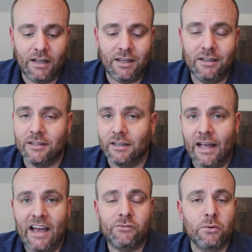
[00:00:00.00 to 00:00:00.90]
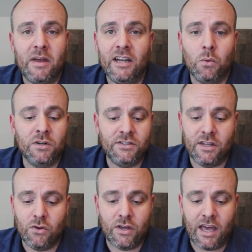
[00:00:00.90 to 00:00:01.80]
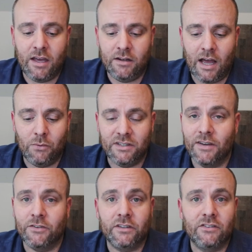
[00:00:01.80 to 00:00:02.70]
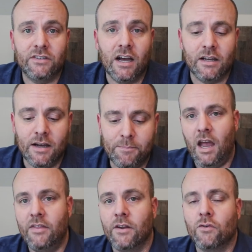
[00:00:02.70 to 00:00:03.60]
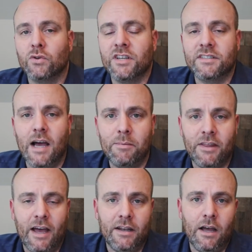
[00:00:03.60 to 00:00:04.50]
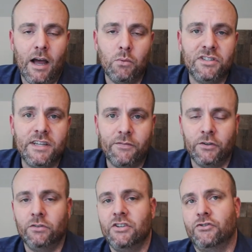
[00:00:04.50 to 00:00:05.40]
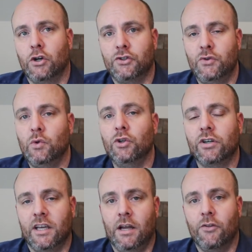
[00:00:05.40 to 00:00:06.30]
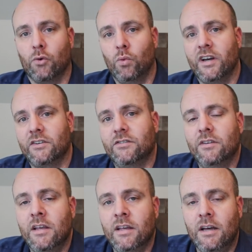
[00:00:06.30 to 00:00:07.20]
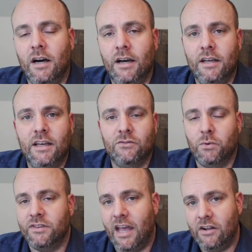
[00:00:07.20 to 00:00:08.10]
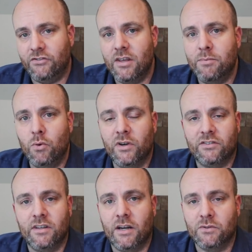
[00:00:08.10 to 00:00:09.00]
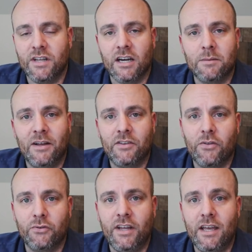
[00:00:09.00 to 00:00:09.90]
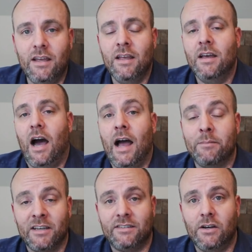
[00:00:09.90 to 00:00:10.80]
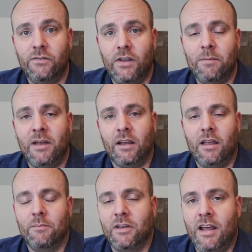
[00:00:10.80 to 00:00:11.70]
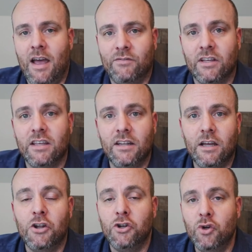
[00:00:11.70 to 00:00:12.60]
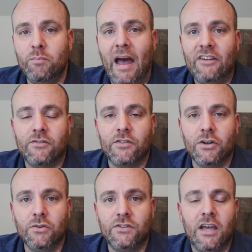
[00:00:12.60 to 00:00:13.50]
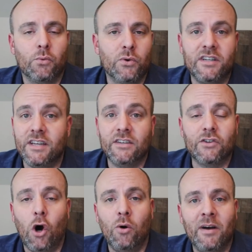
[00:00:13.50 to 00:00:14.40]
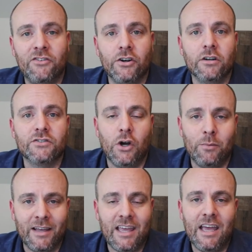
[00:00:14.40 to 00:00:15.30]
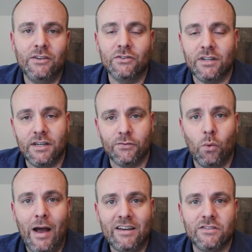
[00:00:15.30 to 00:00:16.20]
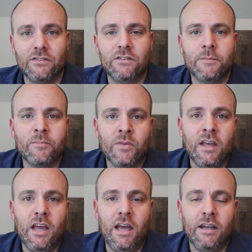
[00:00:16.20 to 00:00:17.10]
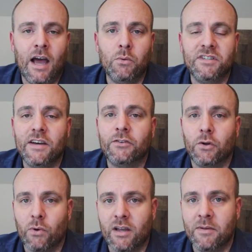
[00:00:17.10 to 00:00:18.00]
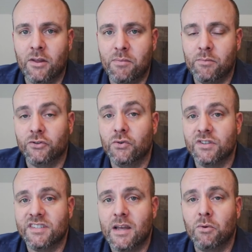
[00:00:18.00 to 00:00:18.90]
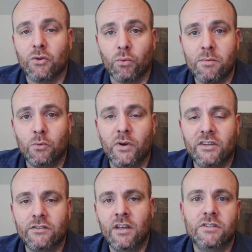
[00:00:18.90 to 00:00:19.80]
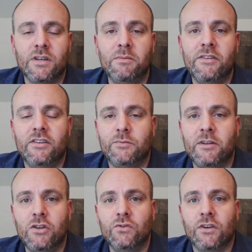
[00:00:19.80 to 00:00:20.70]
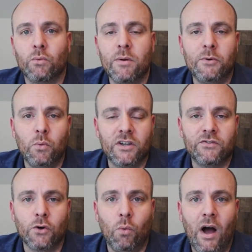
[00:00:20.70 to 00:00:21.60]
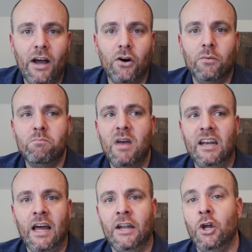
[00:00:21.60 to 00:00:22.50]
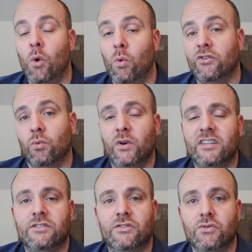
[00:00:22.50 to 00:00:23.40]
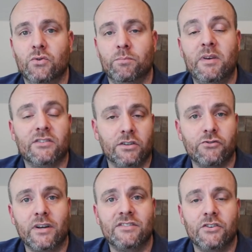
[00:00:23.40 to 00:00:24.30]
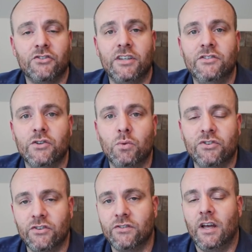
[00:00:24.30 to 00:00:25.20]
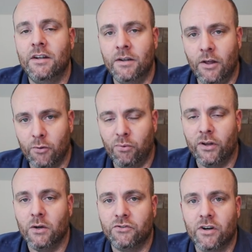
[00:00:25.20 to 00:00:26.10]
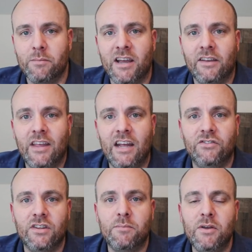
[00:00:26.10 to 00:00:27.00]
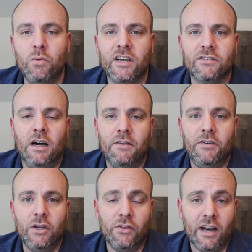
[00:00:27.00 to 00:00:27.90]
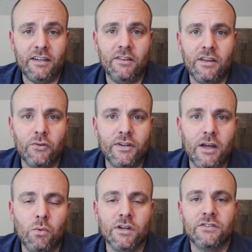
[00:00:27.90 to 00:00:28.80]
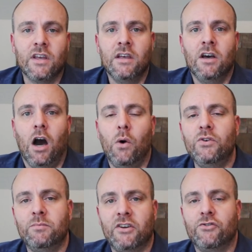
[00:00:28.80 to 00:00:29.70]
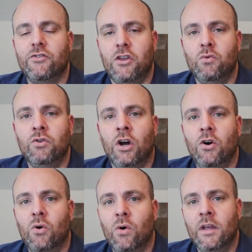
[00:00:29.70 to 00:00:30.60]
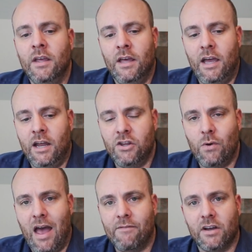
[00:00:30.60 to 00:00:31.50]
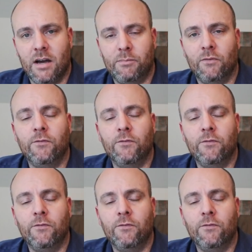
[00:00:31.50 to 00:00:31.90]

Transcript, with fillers: Get the last remaining ones that you can. I would definitely stock up. And then of course, on top of that, I would definitely start to look at other wicks. As with the HTP wicks that I was talking about the other day, I myself am gonna have to get a new batch of those and retest all my jars, all my candles, the different waxes. And I would definitely recommend that people do the same with the ribbon wicks. Somebody that's been using ribbon wicks for a while may not know which wicks to basically transition into, which is another point I was trying to make in the HTP wick video that I did the other day, was always make sure that you know and you have a couple